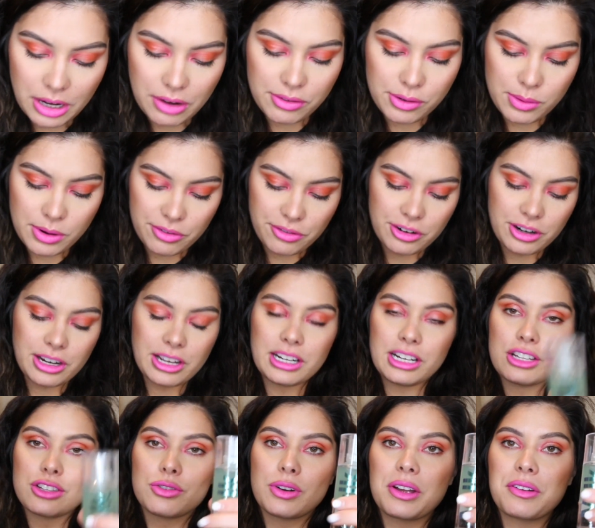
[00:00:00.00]
everywhere for it and
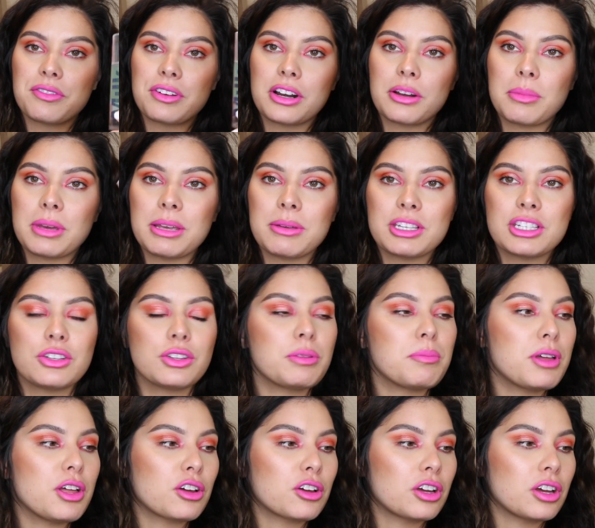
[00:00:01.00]
it's right in front of me. So the
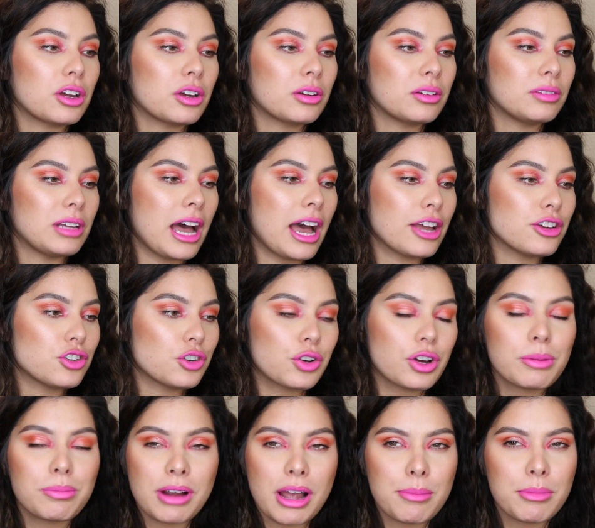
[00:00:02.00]
Milk Hydro
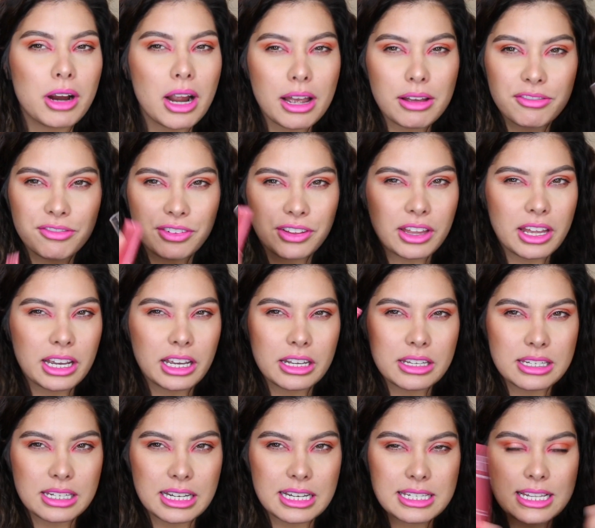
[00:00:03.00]
Grip Primer, I feel like
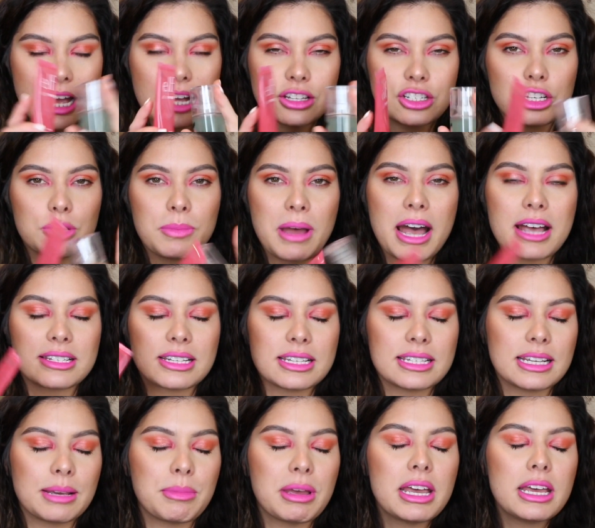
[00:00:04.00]
it's an exact dupe. It has that
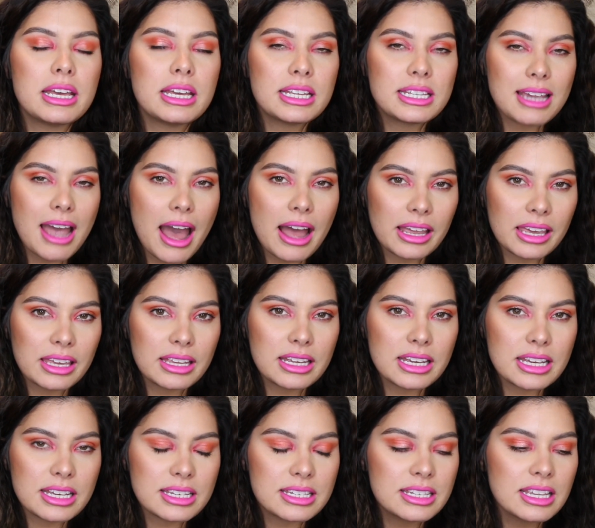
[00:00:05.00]
same
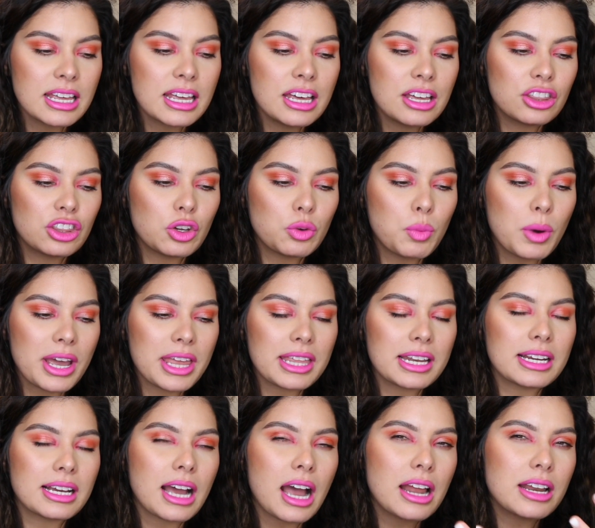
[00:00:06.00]
tackiness, the way
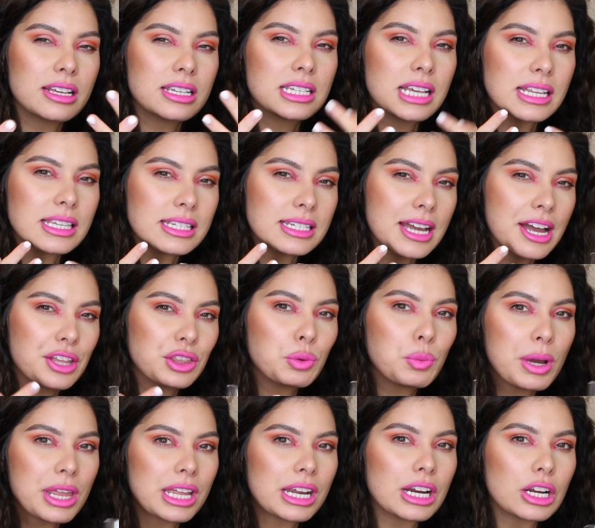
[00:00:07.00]
that it kind of sets down, the
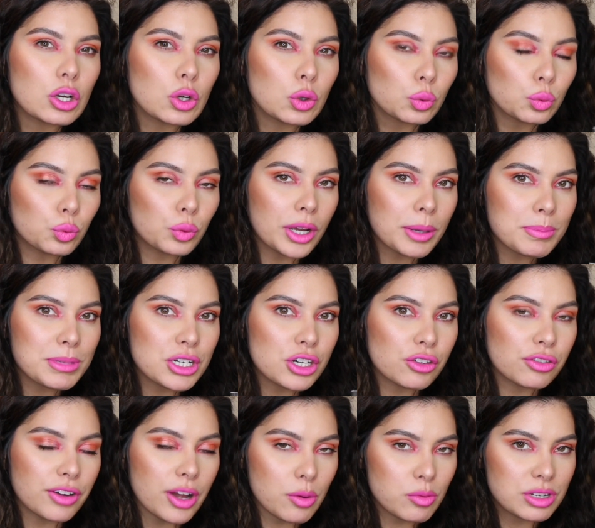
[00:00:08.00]
way that it grips your
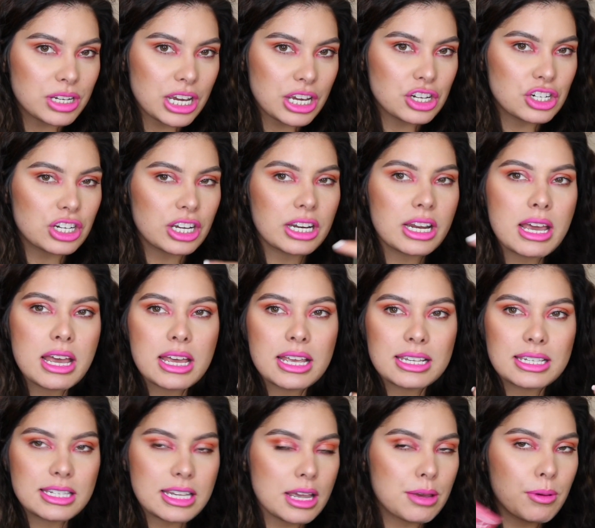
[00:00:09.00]
foundation.
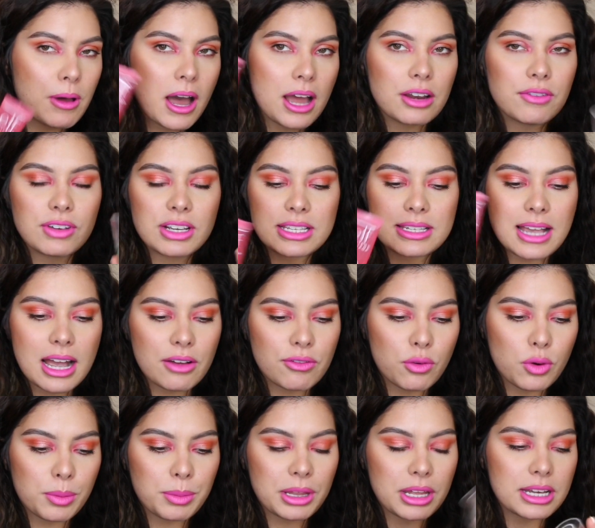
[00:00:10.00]
Same kind of exact
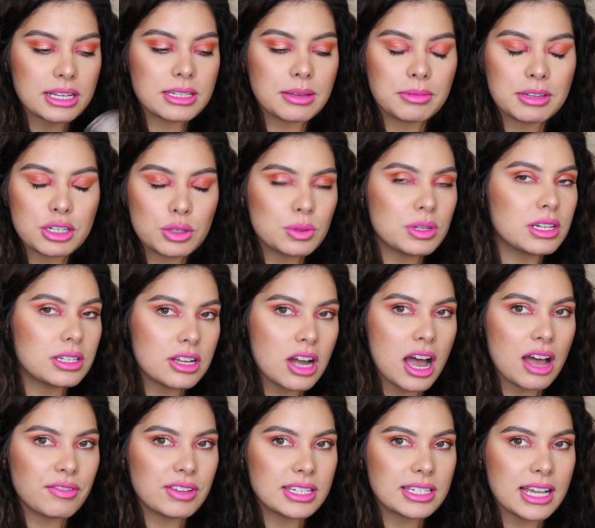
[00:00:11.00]
formula, except this one does not
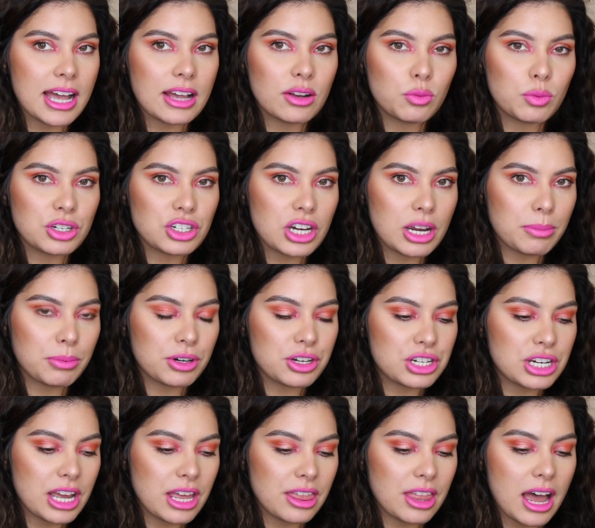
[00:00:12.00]
have a scent, which I
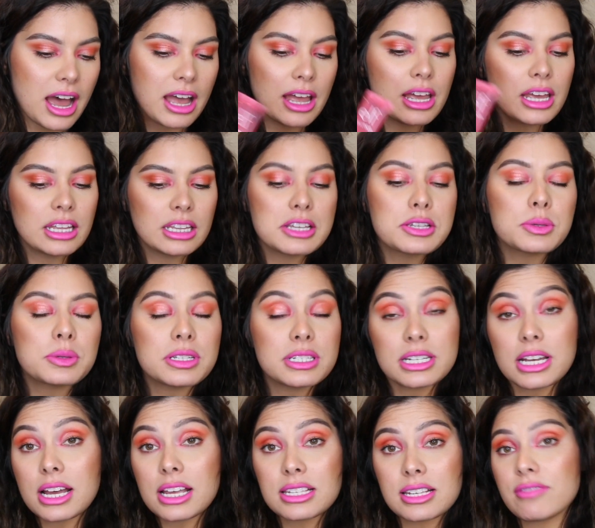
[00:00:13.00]
appreciate that. This one
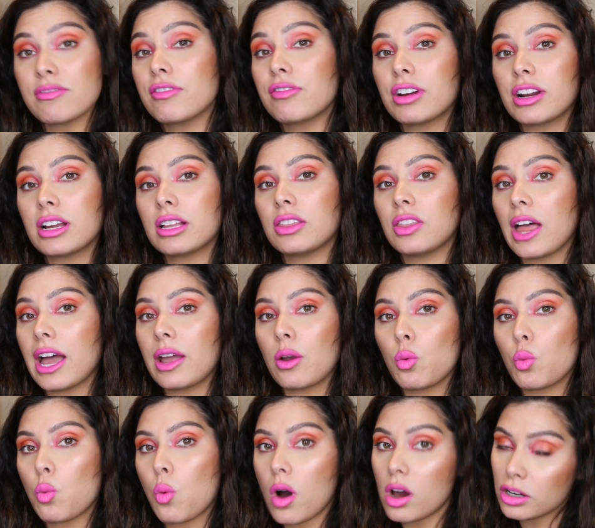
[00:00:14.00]
does have a very
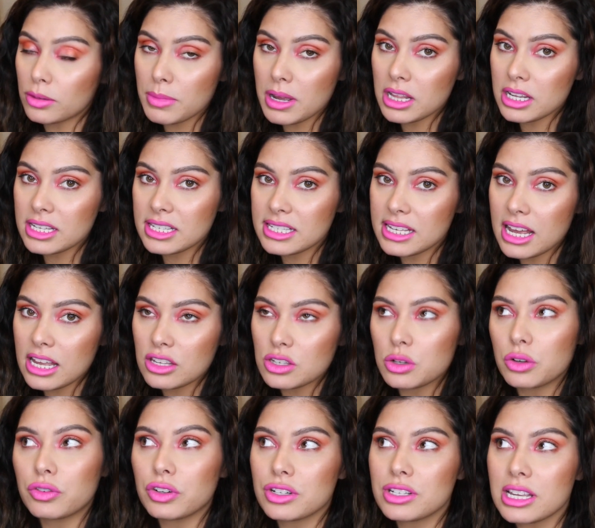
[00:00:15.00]
light watermelon scent,
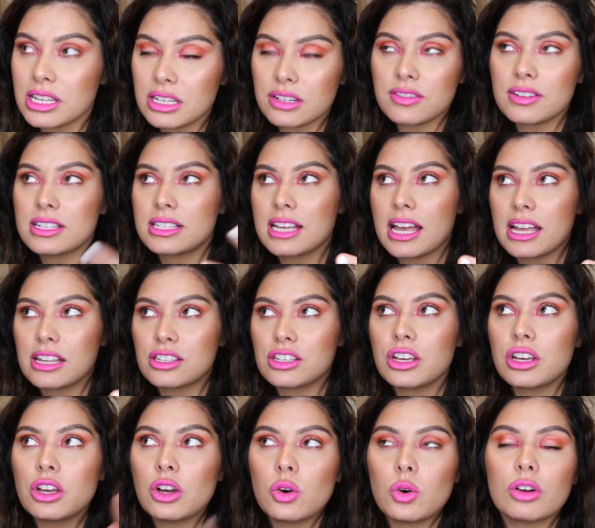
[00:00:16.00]
so if you're sensitive to scents
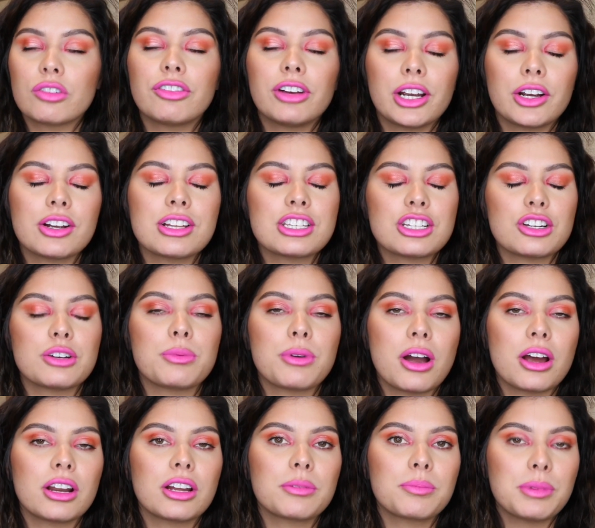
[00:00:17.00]
or fragrance in your
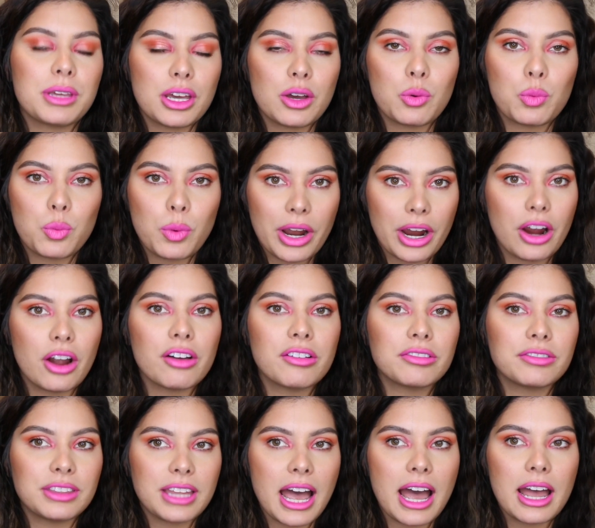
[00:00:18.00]
product, be aware
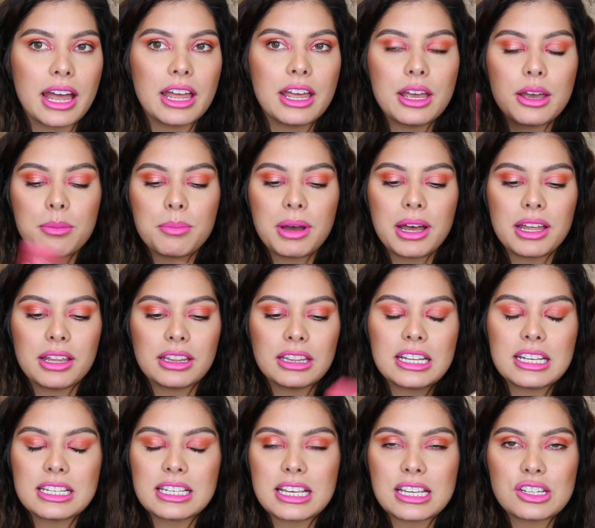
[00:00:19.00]
of that. But
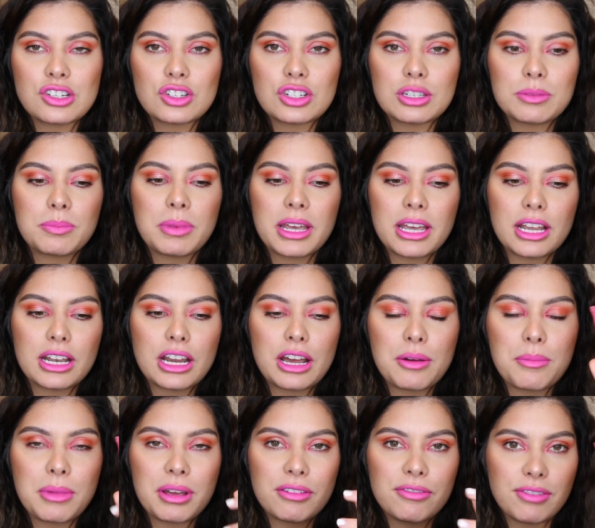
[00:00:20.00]
this has just been
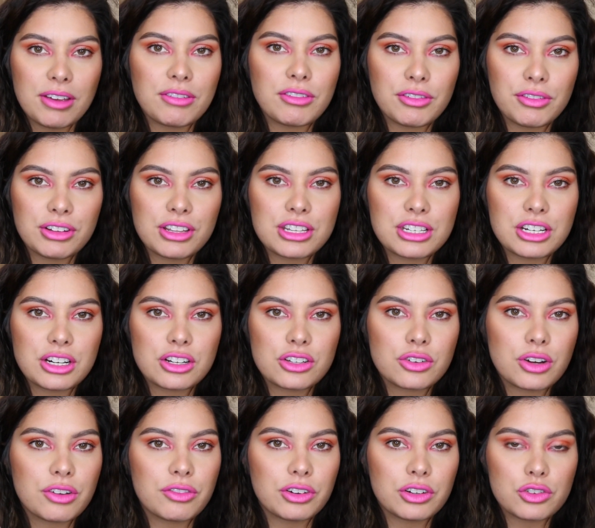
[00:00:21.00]
my favorite for this year. It's
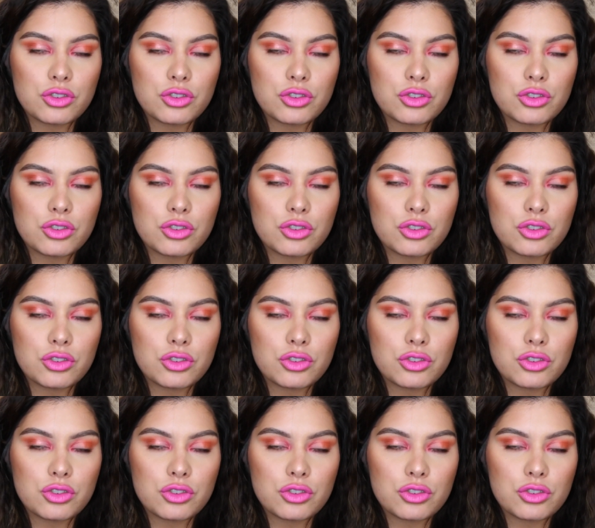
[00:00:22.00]
great for